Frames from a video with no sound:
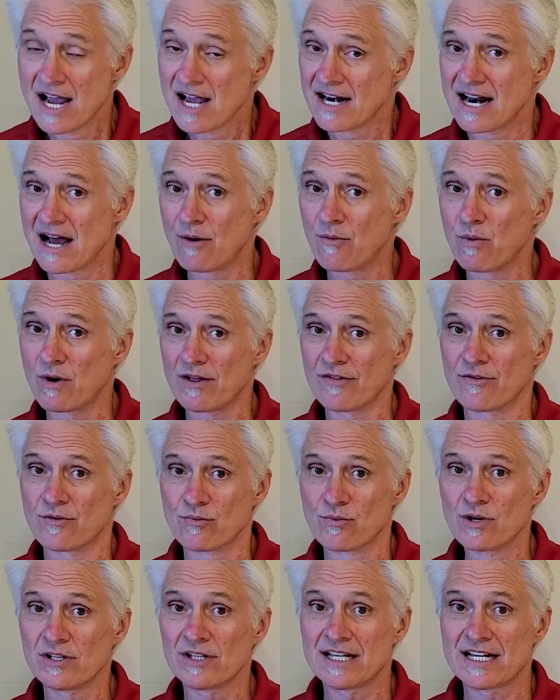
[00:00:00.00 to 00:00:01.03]
Now, one of the
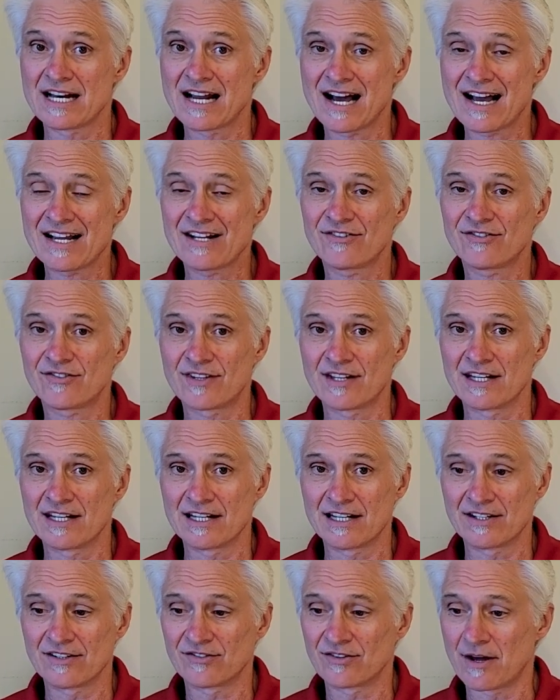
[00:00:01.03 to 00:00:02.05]
really nice
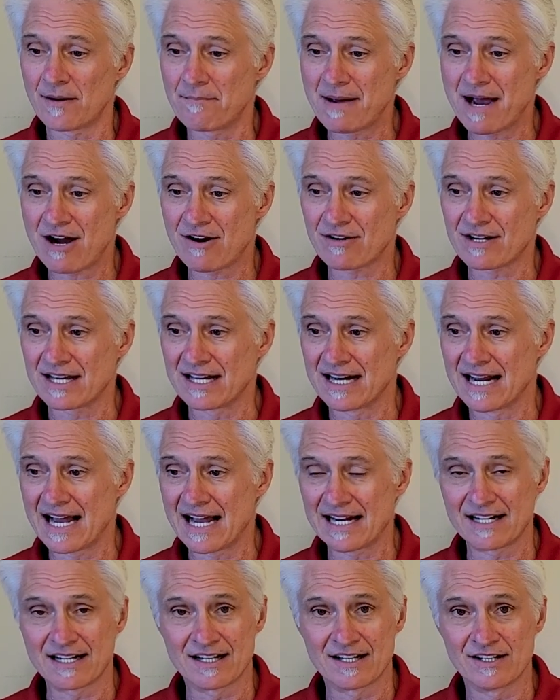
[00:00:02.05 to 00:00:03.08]
things about
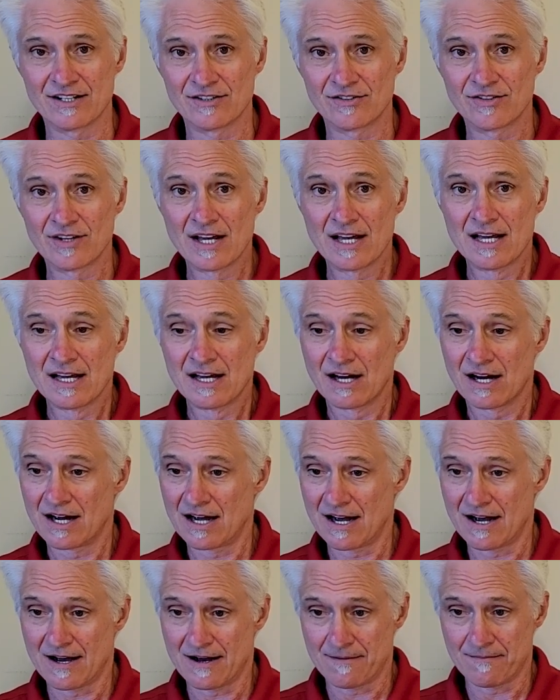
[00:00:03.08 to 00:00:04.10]
Connect is
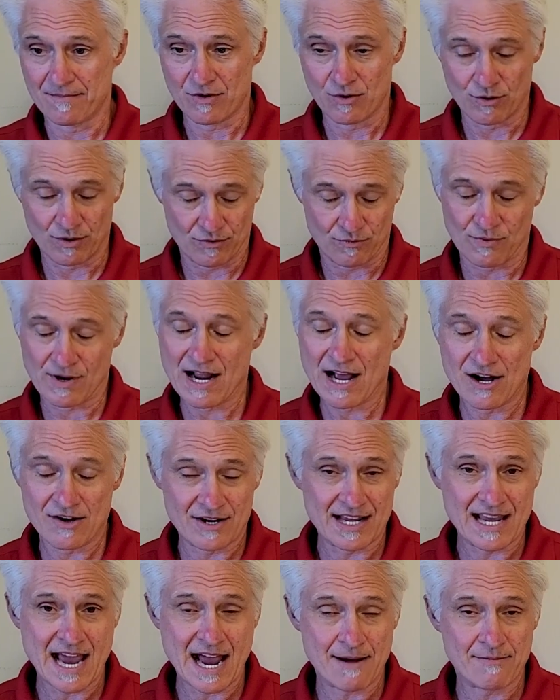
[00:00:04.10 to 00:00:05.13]
or
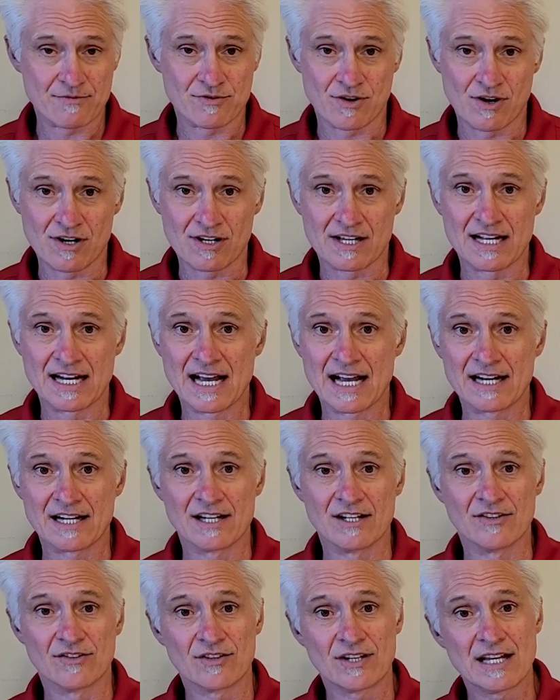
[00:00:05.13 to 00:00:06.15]
Reality Capture on Connect
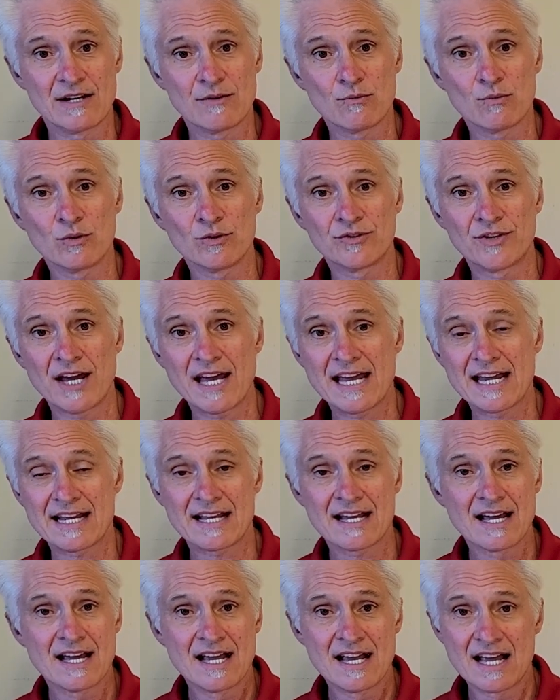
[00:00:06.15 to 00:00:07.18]
is it will take
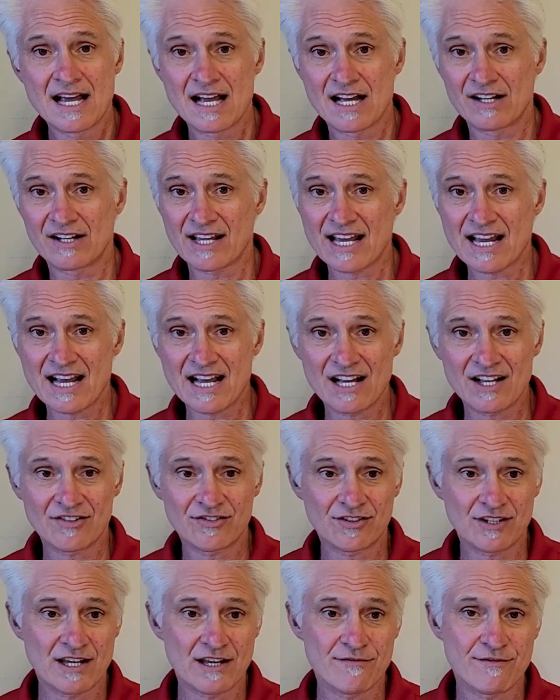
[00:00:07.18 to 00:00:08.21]

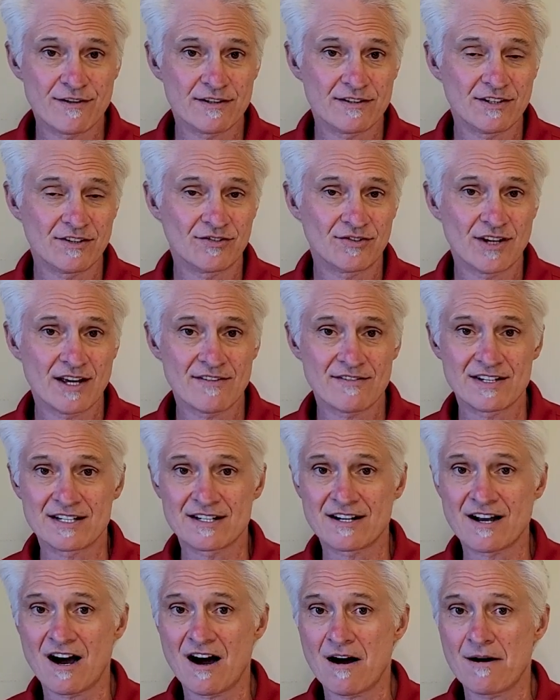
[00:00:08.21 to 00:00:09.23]
LAS
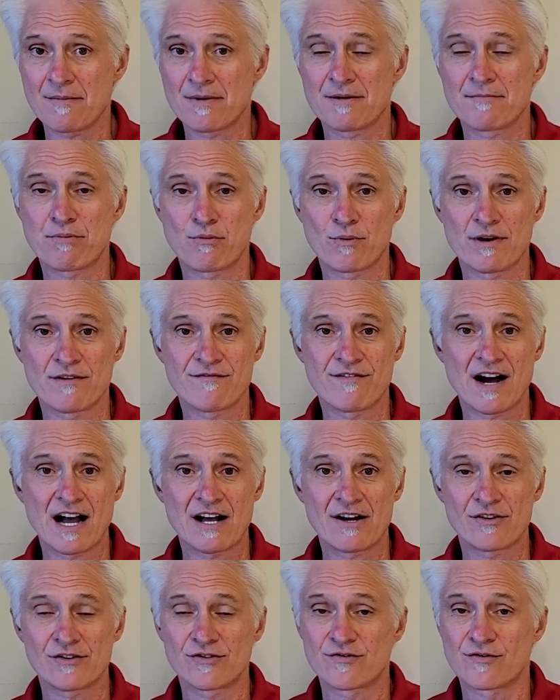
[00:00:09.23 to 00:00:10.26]
E57 common point
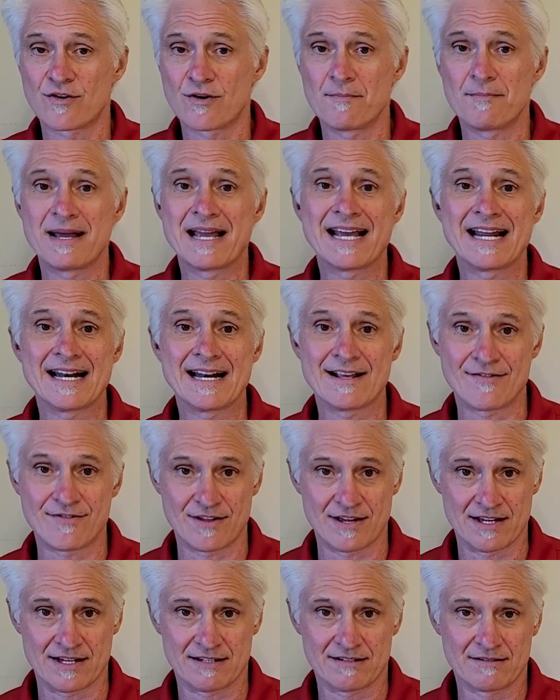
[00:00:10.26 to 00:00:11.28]
files from
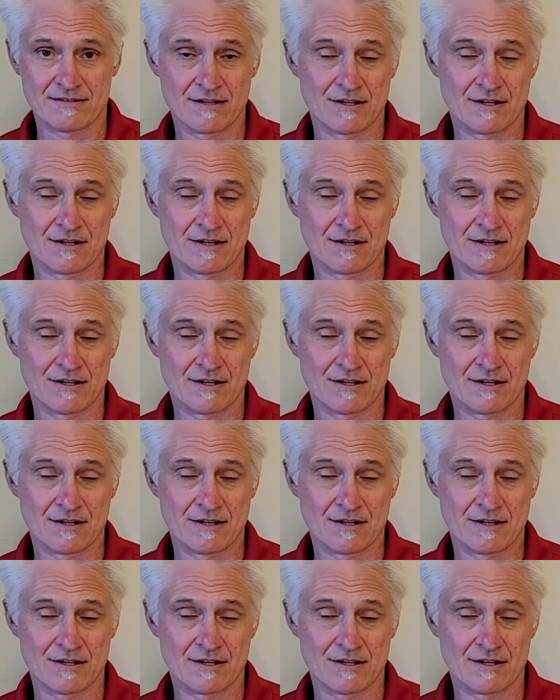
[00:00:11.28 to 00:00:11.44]
anything.